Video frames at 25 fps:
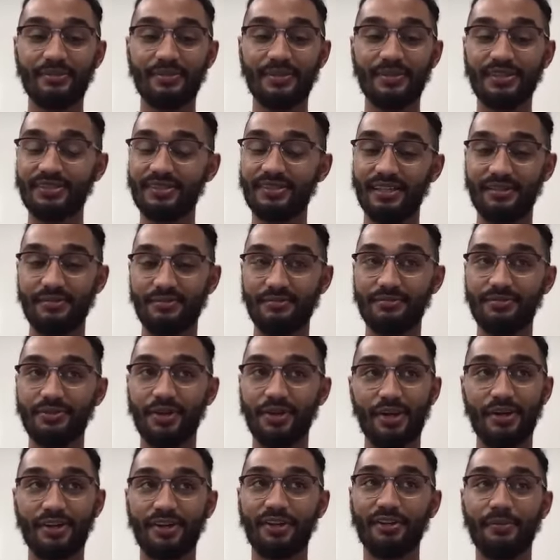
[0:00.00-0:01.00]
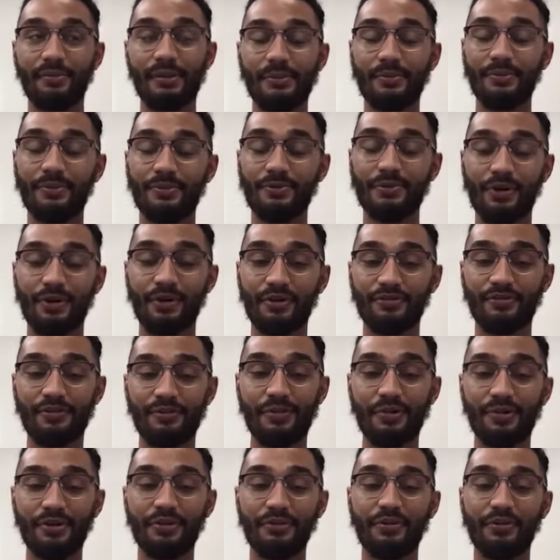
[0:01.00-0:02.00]
and just like talking to the people who aren't
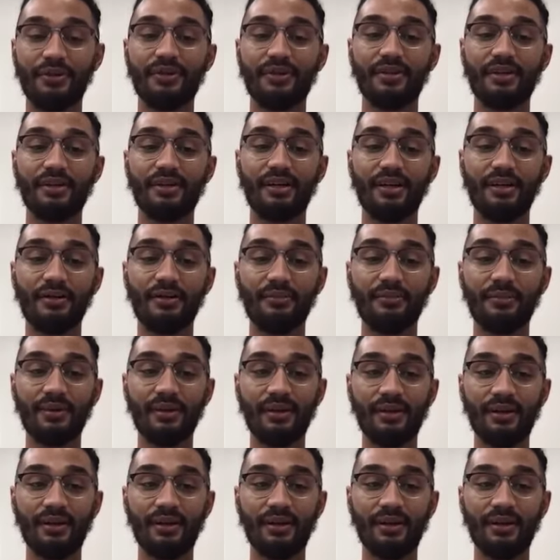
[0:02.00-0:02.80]
familiar with it. Um,